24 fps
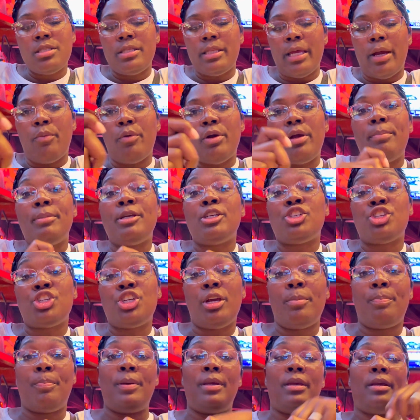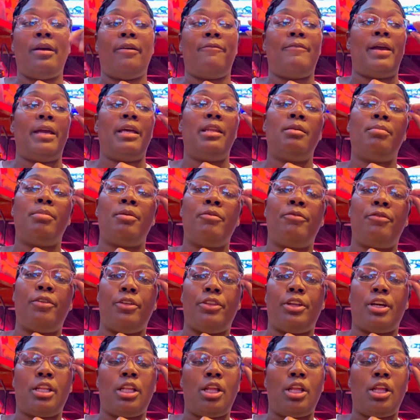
There will be shipping available for the